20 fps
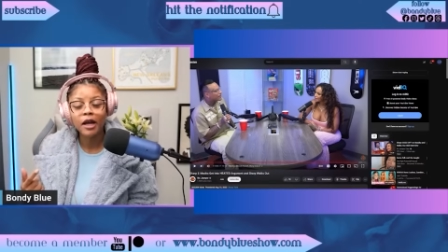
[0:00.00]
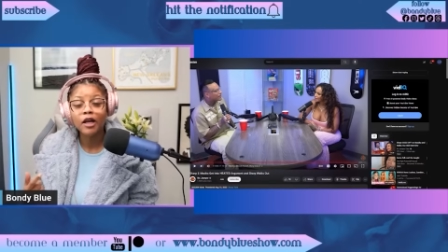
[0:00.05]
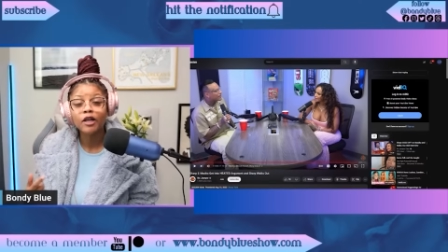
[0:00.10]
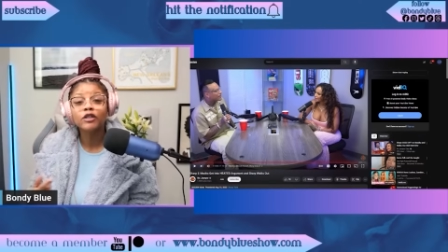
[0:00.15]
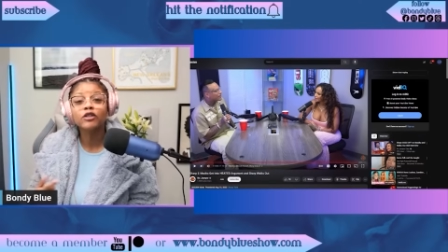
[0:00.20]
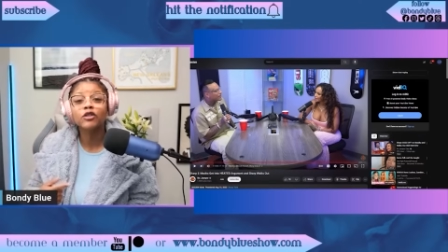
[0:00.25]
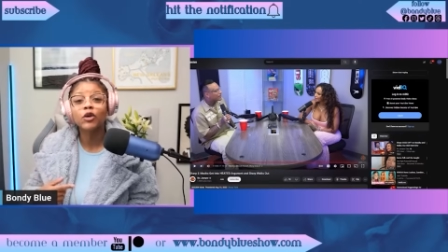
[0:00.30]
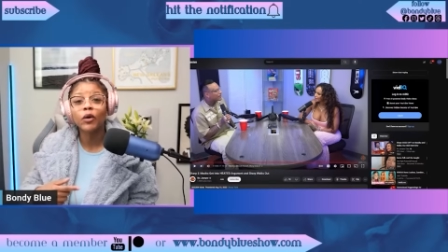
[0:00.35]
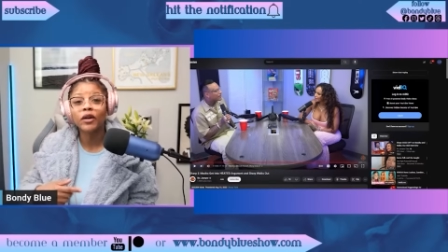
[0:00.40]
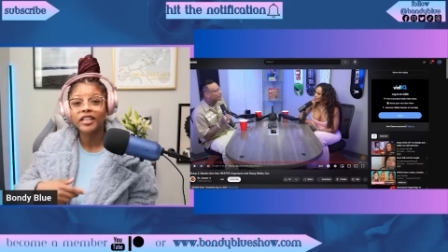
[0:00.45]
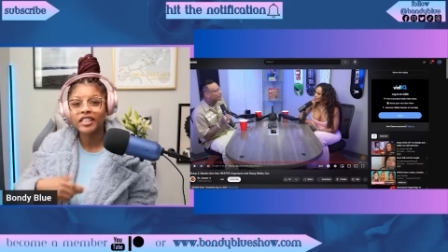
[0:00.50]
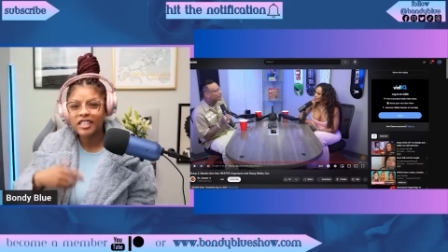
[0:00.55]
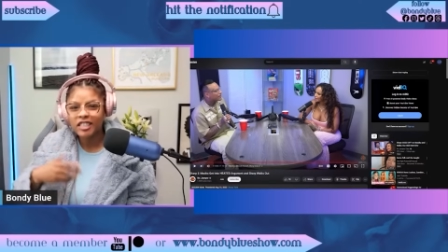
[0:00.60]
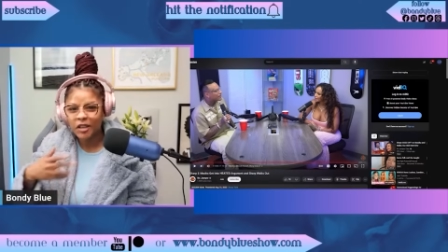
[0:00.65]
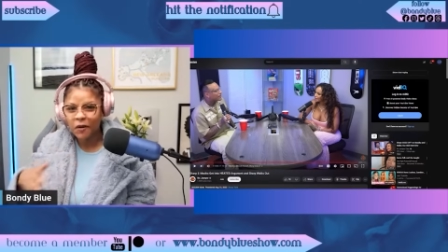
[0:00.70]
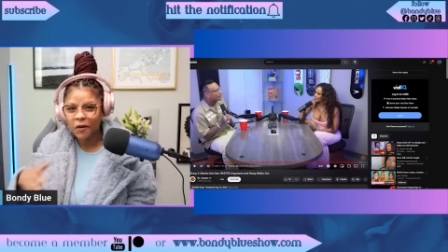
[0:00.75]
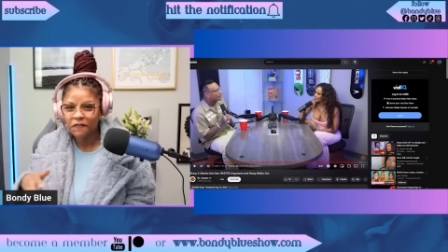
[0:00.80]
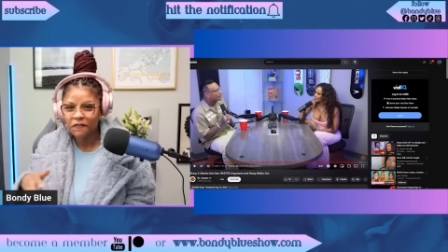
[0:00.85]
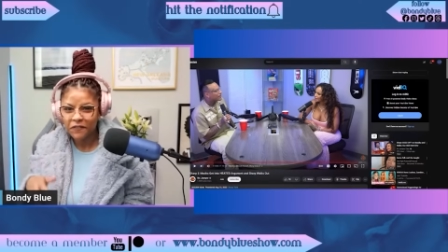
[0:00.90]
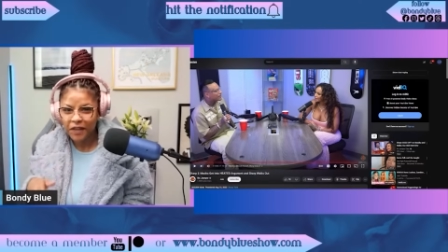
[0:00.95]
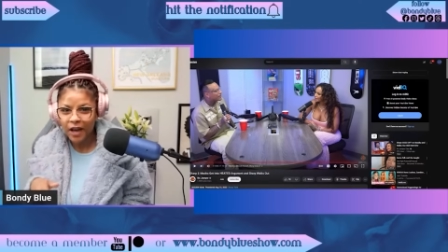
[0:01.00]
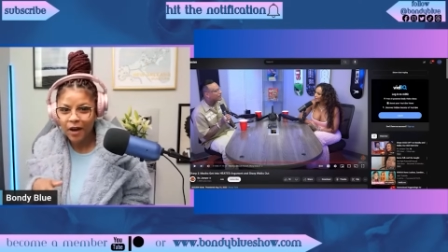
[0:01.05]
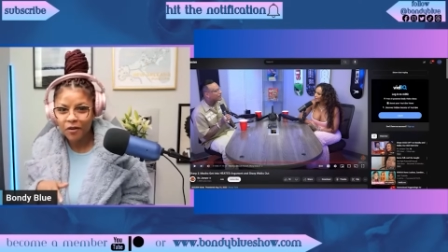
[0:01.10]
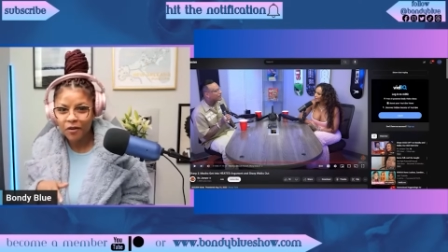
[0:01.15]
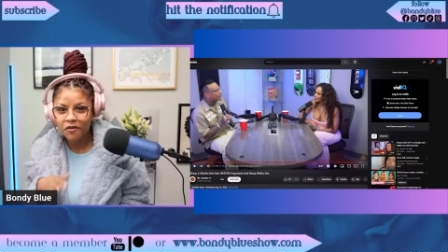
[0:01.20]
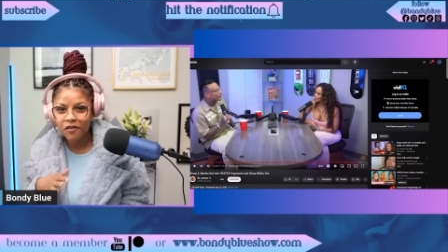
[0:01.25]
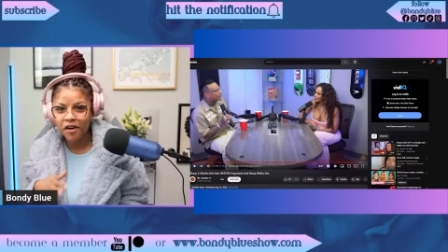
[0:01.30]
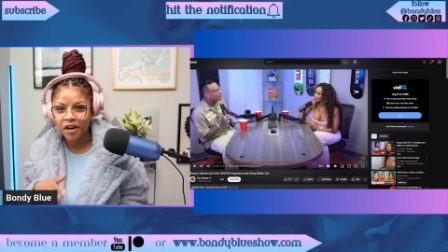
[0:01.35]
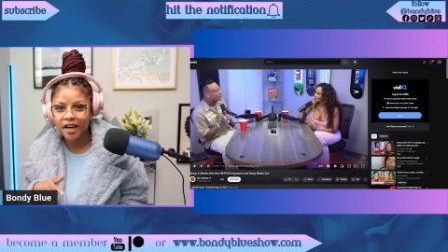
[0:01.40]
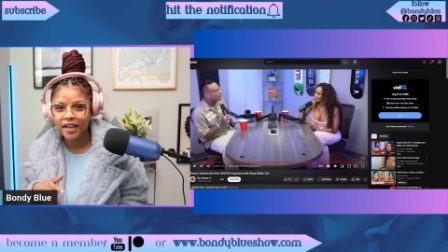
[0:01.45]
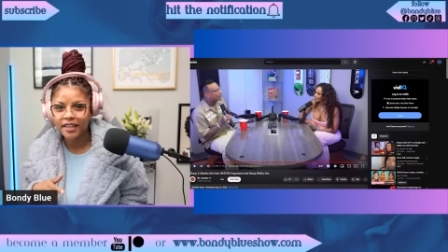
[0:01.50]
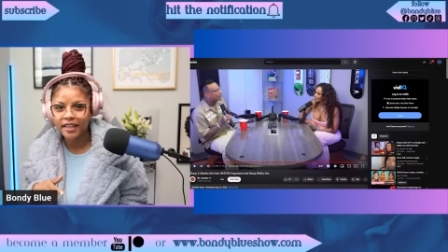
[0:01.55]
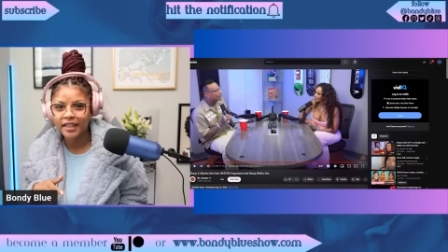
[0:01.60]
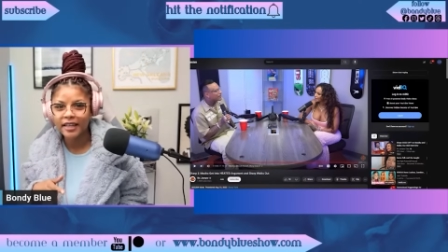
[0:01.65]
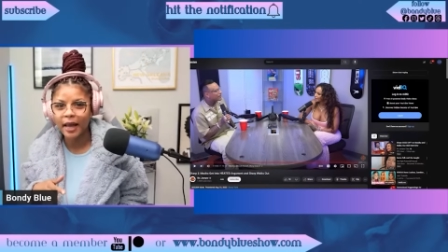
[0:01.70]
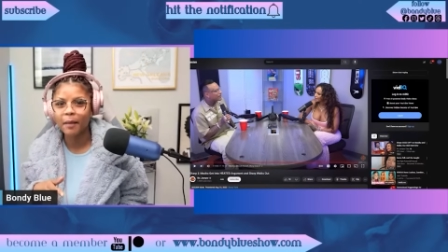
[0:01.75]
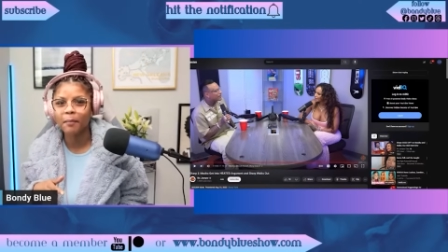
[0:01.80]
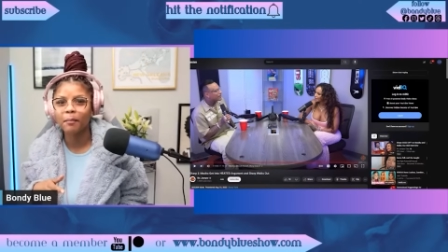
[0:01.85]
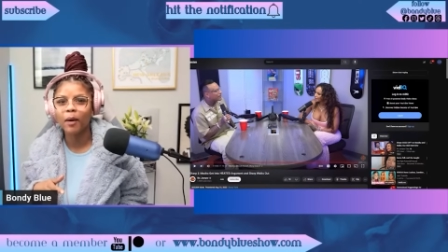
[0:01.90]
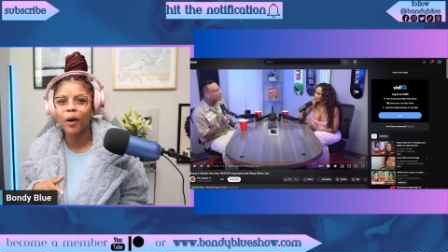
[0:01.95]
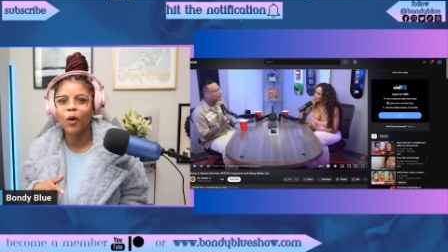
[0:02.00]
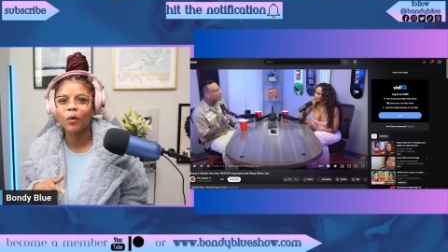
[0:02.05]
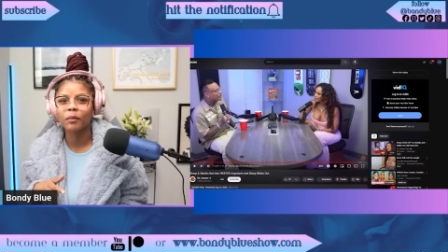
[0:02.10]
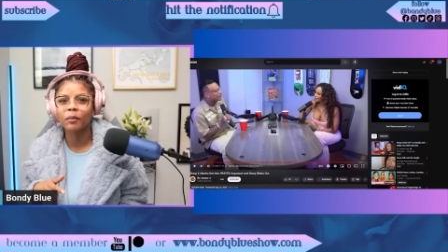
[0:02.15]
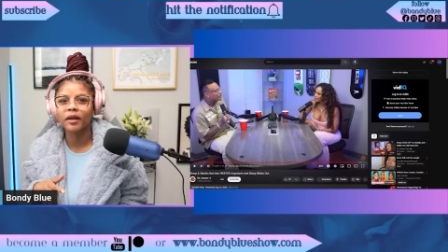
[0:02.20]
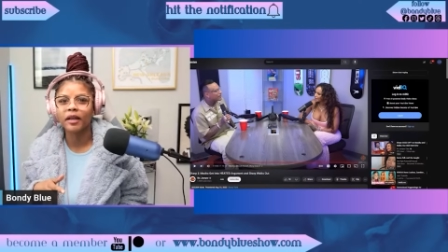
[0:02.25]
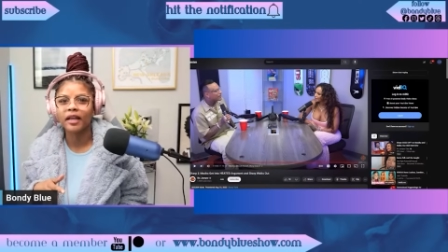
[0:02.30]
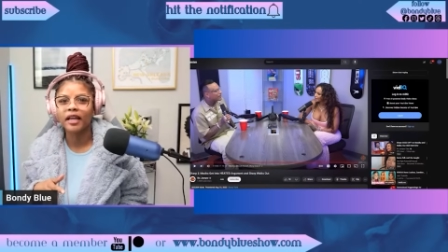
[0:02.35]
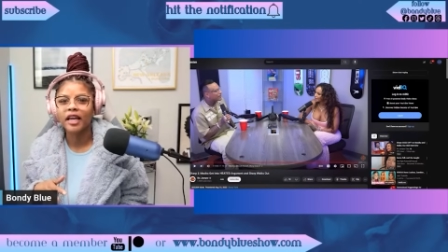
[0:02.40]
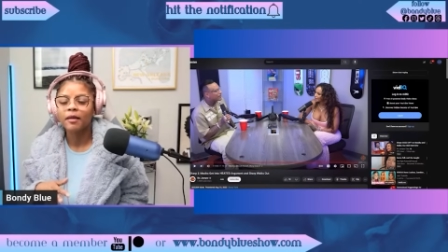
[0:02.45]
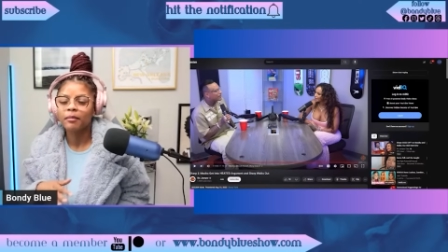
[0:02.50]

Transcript: So he still fell for it in that moment.